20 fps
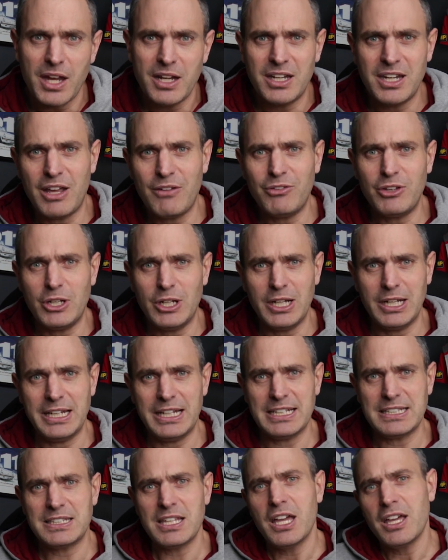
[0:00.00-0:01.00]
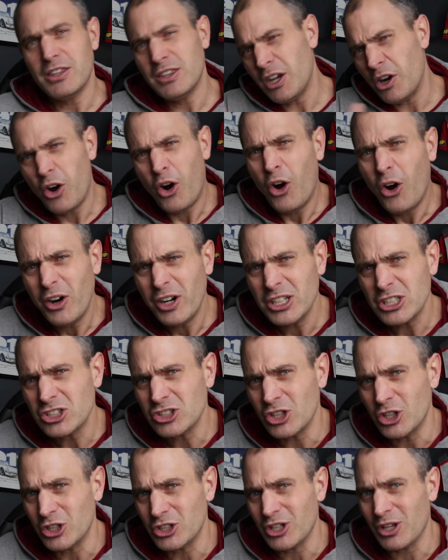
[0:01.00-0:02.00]
Nevertheless, there are
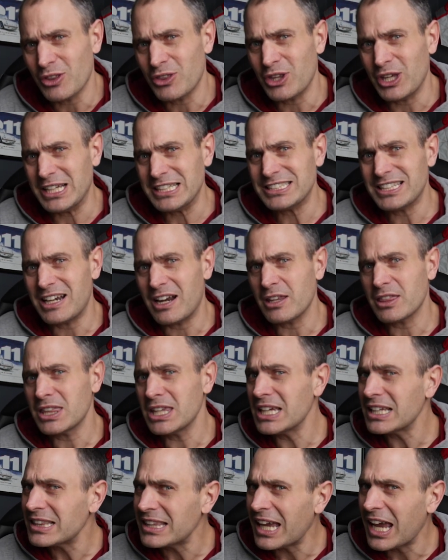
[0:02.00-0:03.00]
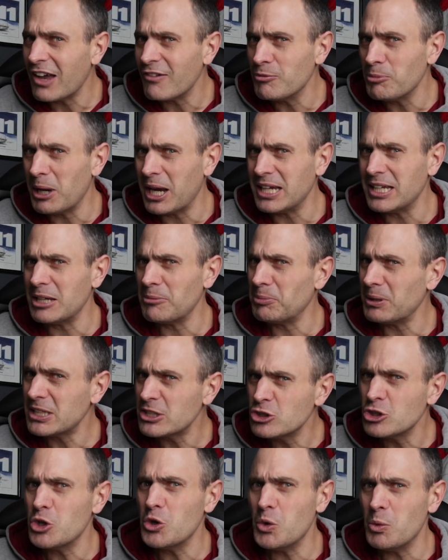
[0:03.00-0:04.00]
certain things that I think they have made a
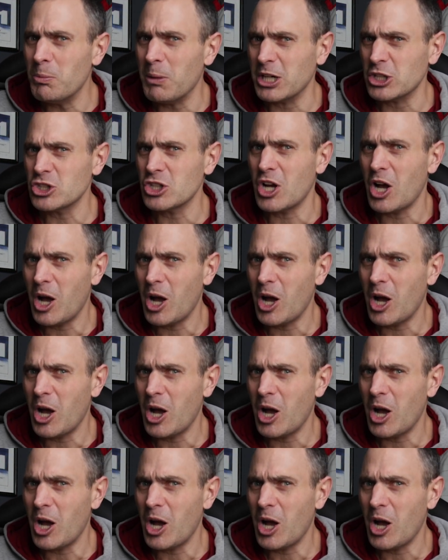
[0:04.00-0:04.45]
bit too much